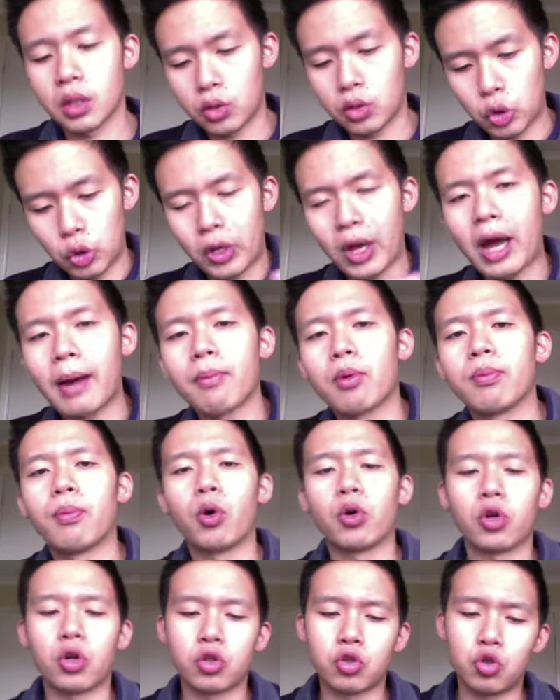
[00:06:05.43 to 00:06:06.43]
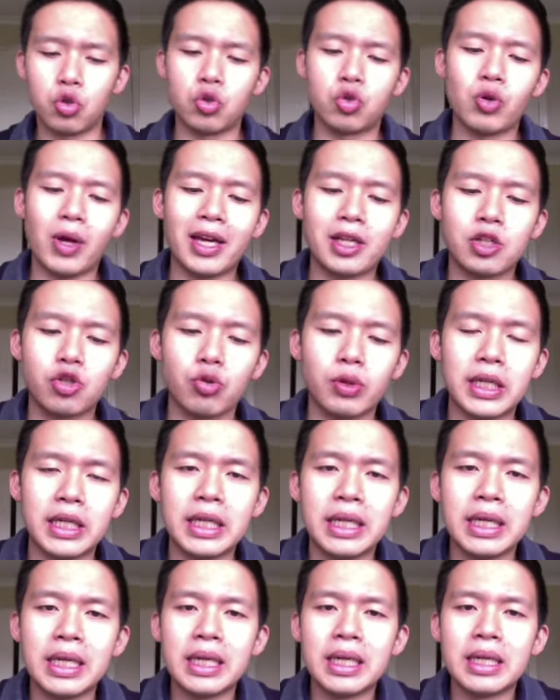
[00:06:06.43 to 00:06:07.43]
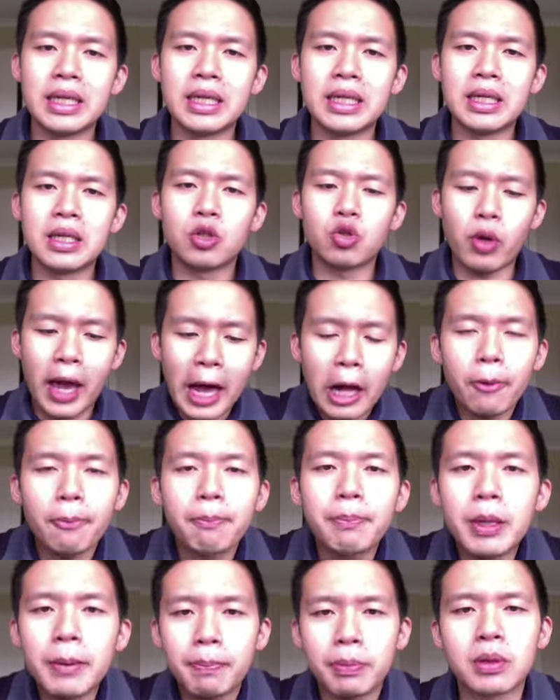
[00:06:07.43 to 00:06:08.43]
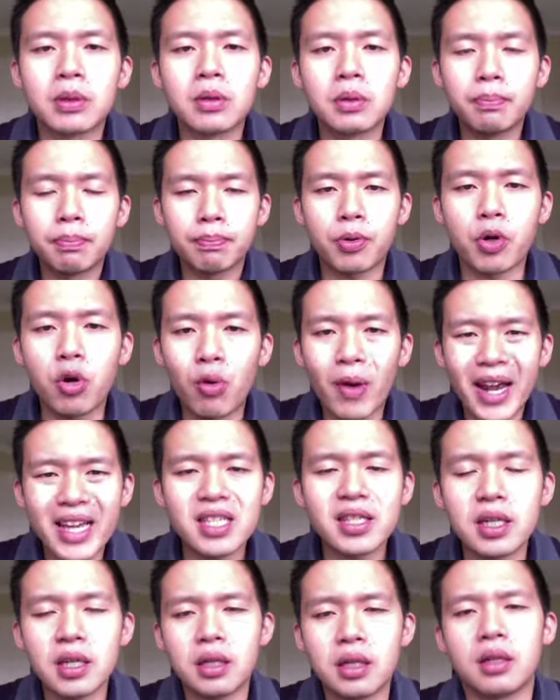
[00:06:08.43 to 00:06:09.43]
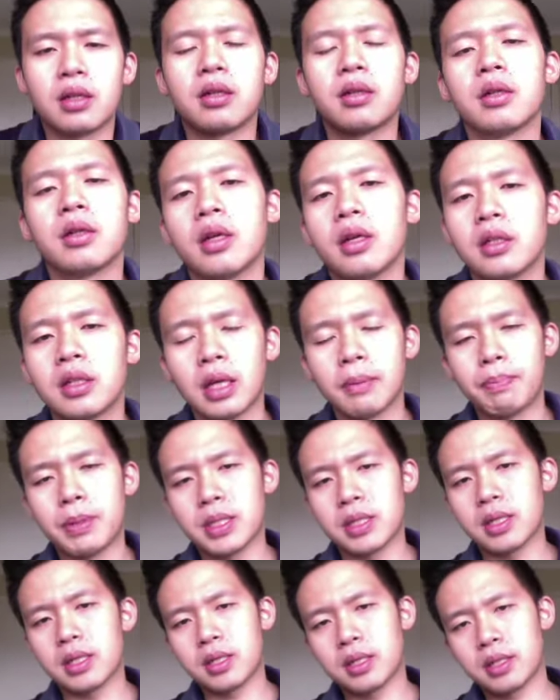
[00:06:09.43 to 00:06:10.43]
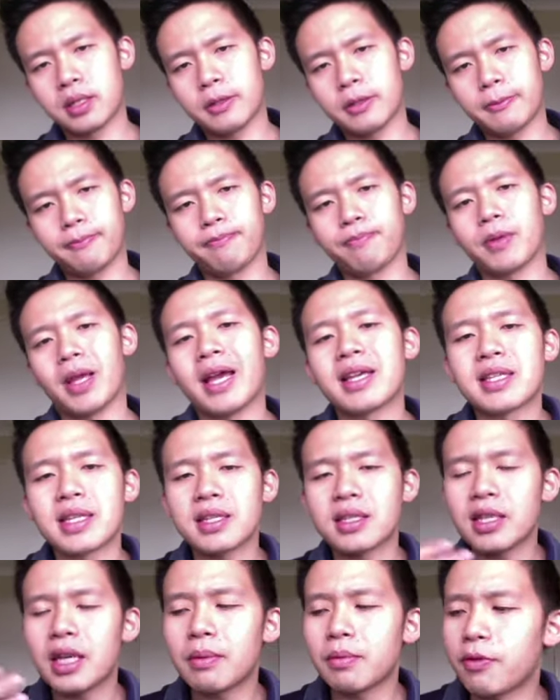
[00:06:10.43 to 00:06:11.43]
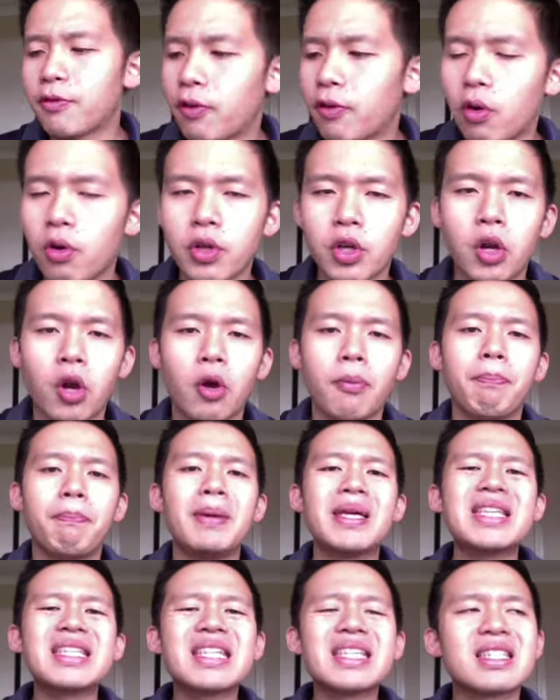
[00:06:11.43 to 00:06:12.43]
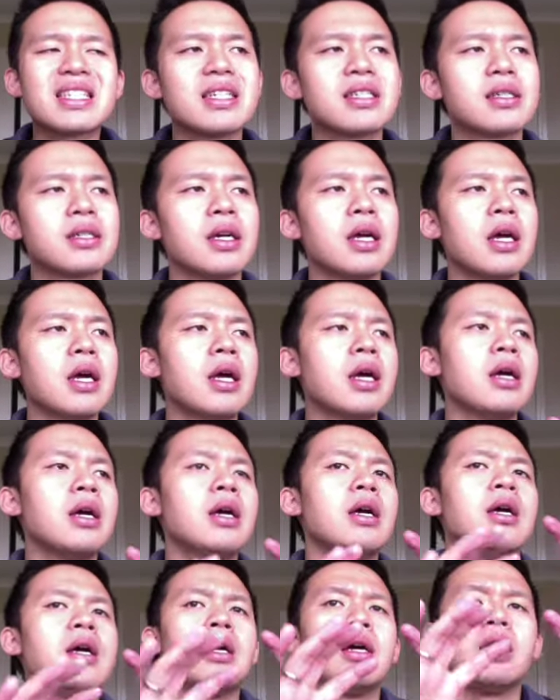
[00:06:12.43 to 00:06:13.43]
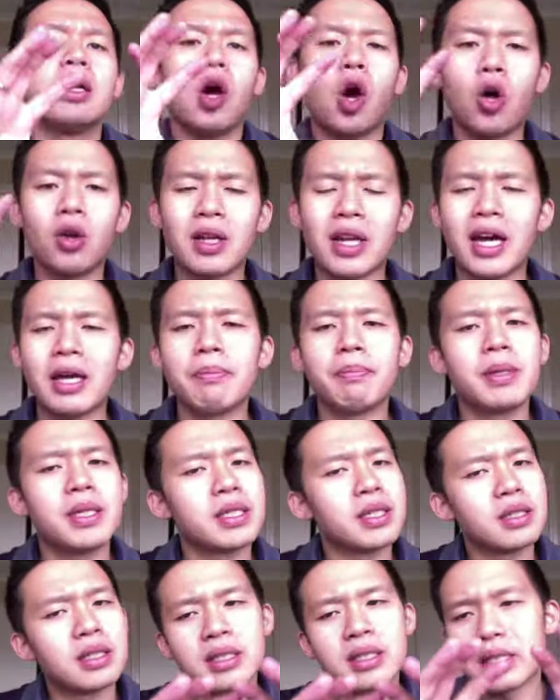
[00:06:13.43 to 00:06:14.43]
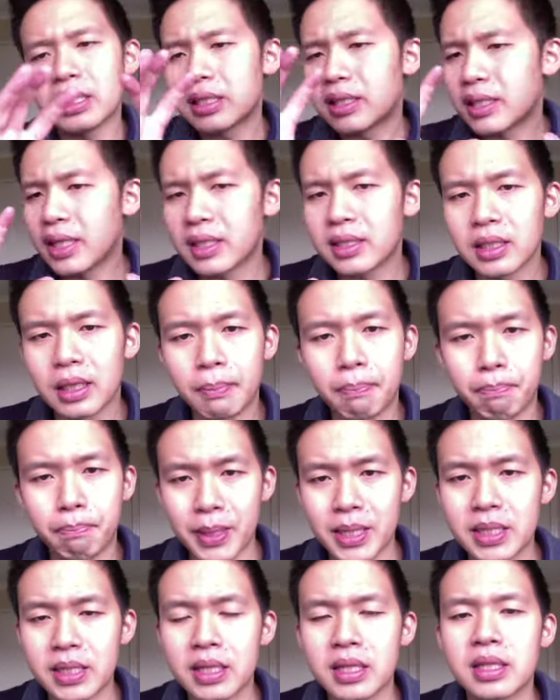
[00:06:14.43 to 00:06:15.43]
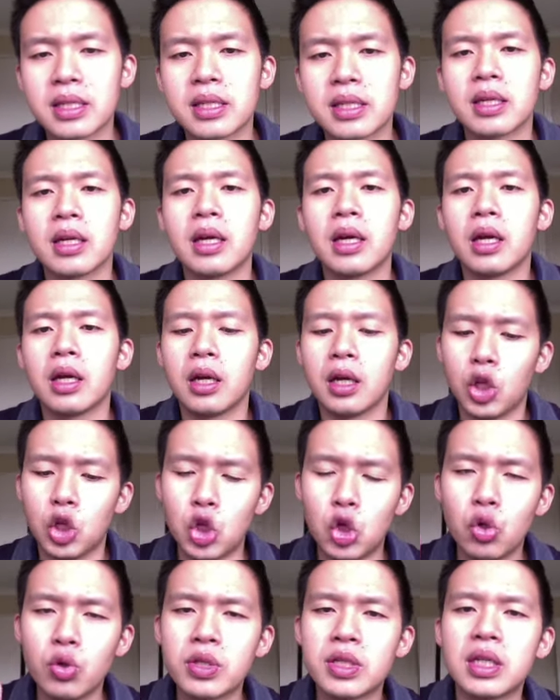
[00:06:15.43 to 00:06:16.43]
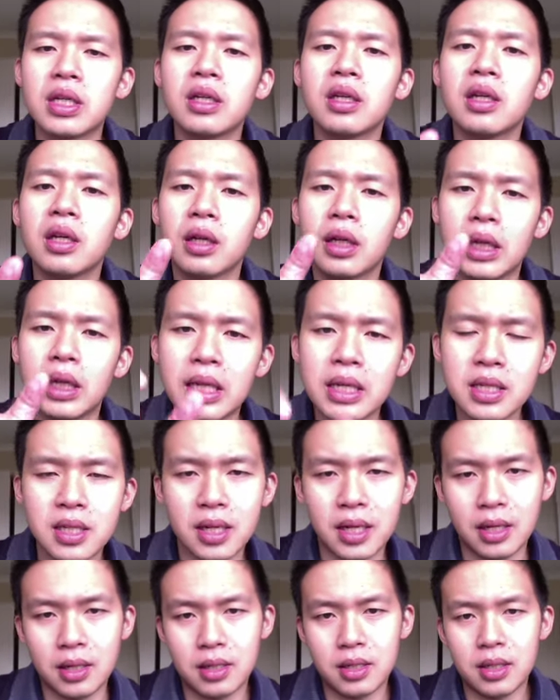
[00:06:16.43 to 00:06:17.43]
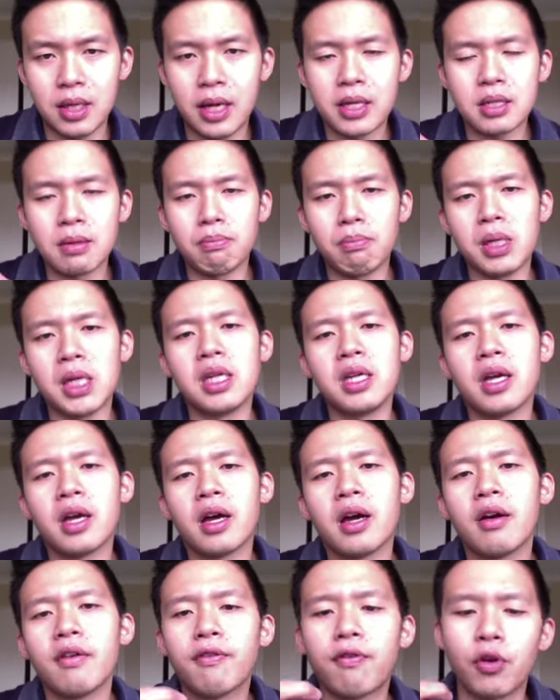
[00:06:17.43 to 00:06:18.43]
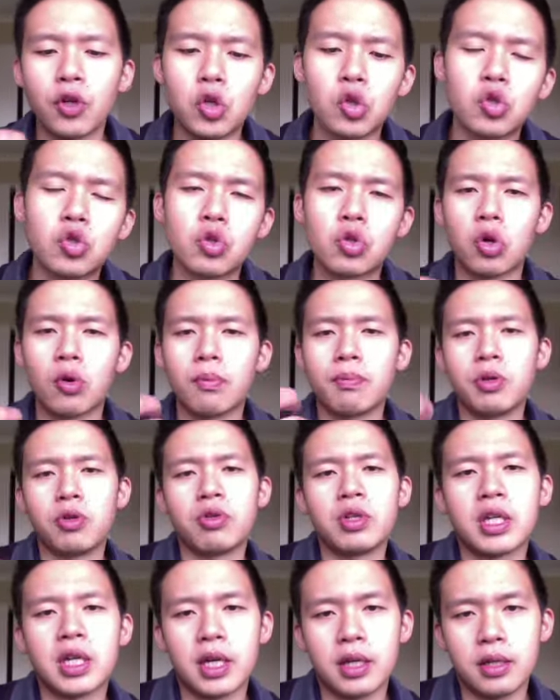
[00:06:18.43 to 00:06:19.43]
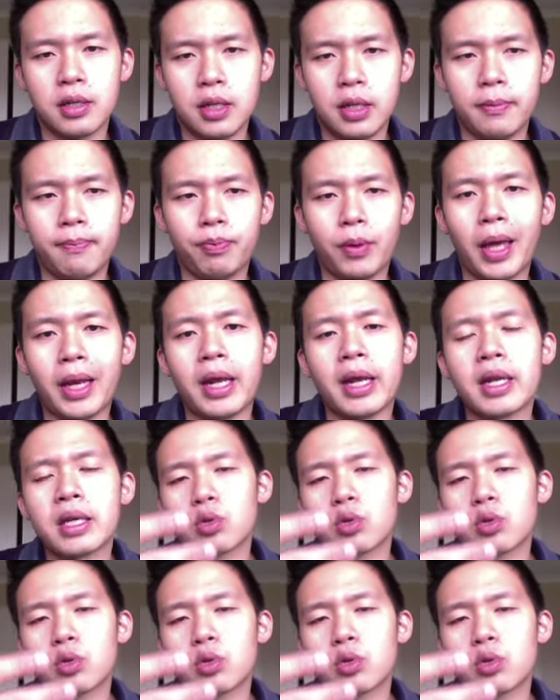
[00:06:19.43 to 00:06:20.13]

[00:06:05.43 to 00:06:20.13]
to come on board, or to, to actually to help people progressing in their business. As I said before, you know, businesses, online businesses is just a business using internet as a media for you to communicate. And that